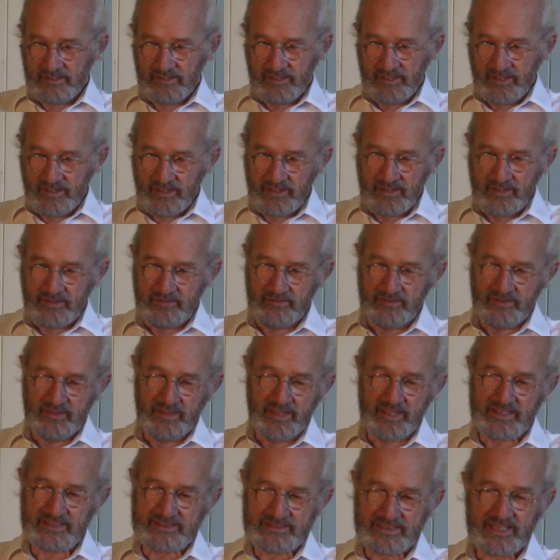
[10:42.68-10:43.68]
uh,
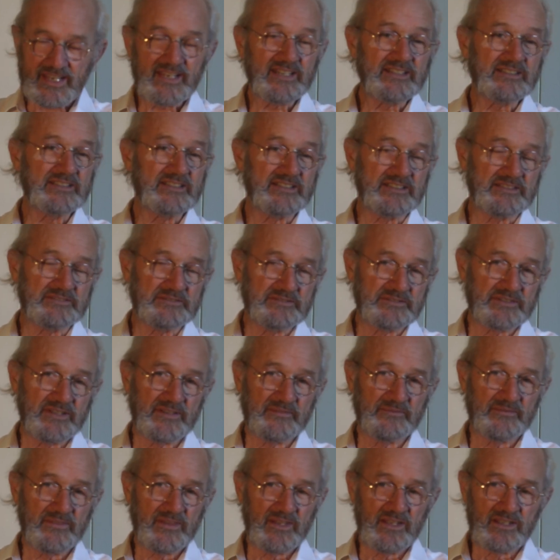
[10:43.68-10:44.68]
attentive
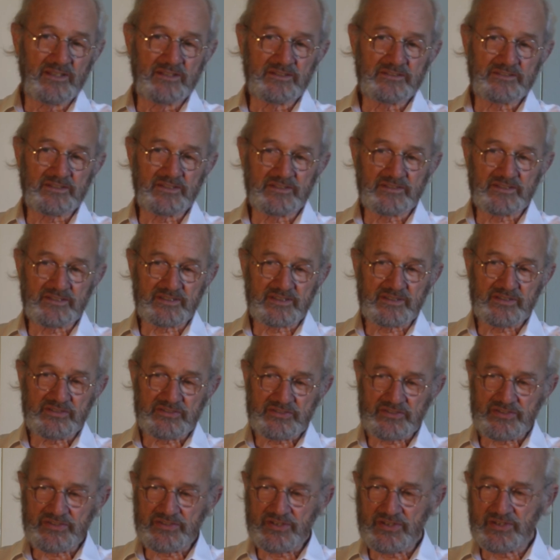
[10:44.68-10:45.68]
to the
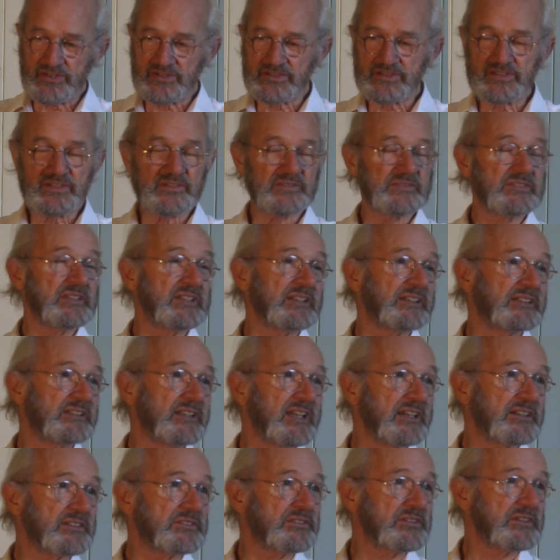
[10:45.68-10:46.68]
concerns of the
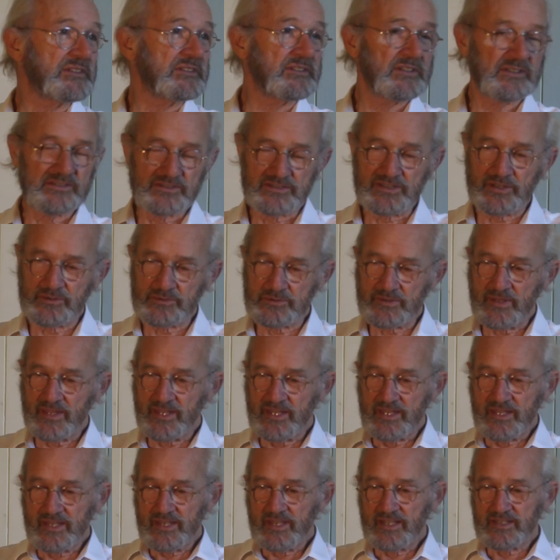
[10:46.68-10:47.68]
electorate. So,
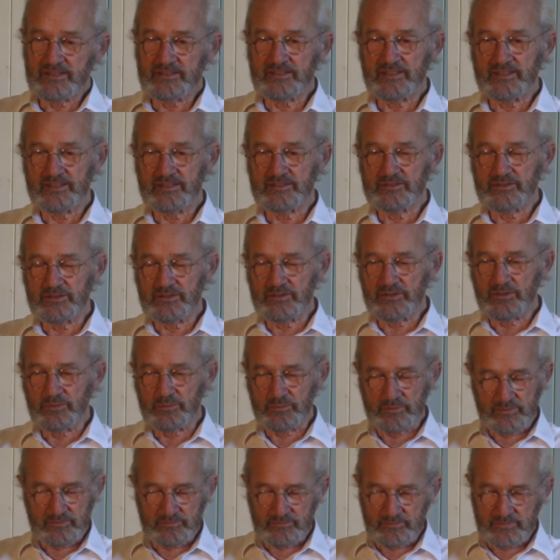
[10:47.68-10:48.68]

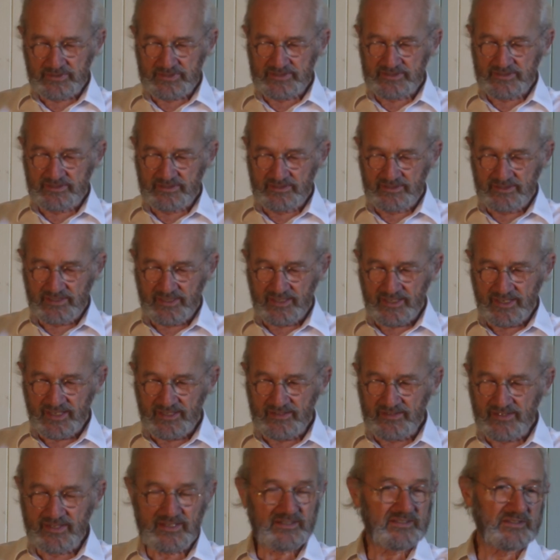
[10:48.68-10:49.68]
you,
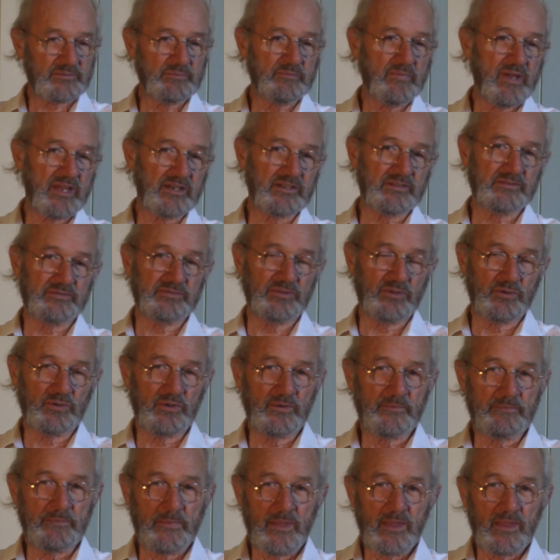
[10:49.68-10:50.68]
in this
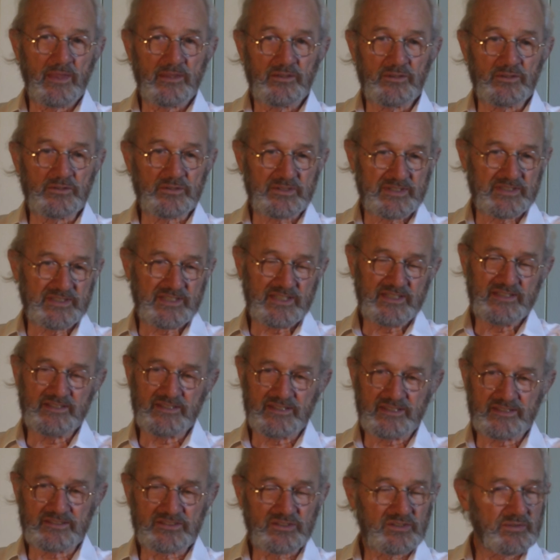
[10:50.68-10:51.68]
metaphor, you'll see
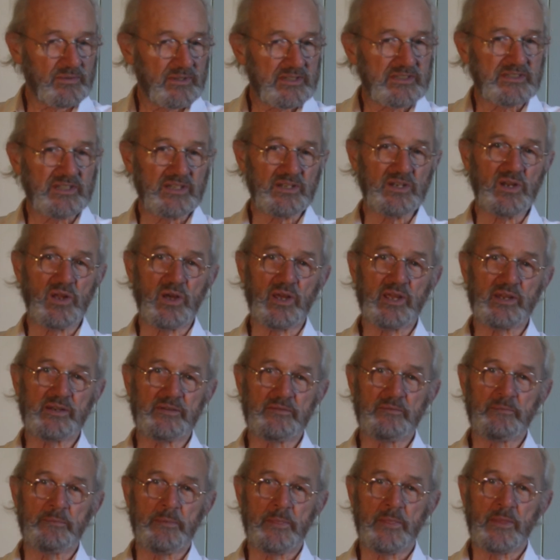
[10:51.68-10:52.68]
that
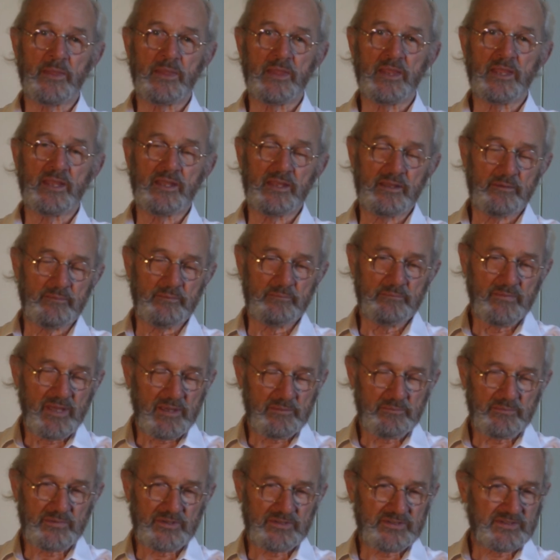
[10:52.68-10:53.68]
29
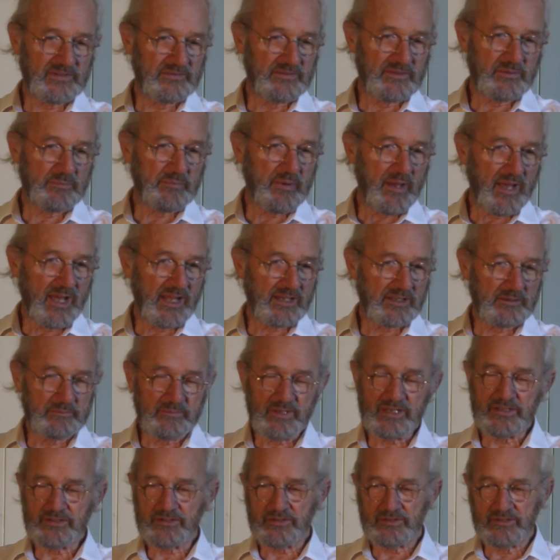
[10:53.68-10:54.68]
members of the
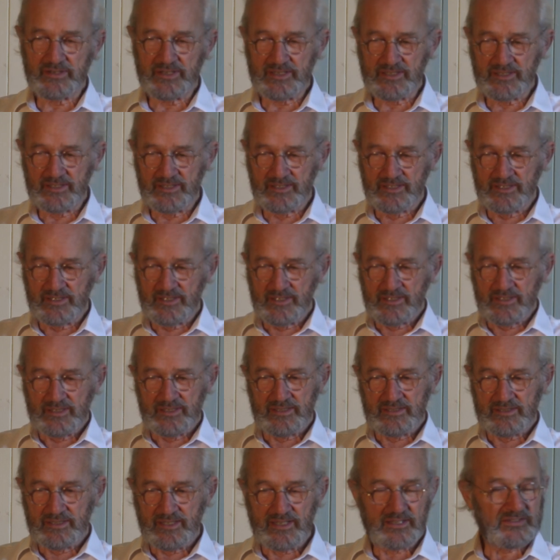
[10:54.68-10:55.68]
parliamentary
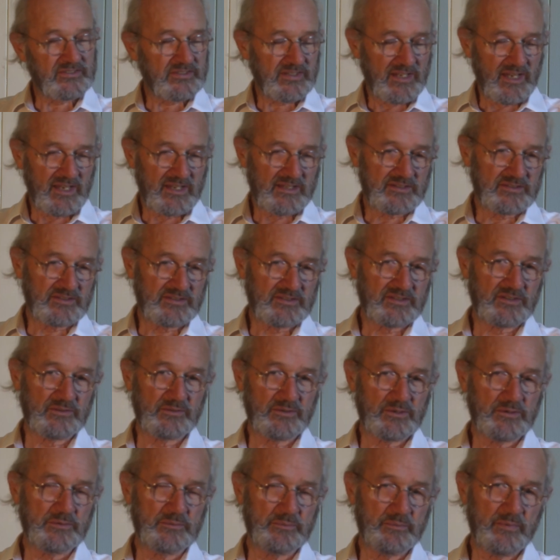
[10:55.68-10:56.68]
Assange
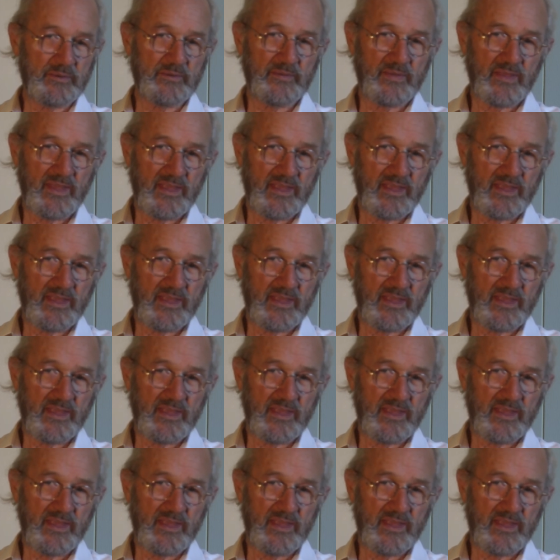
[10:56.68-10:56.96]
group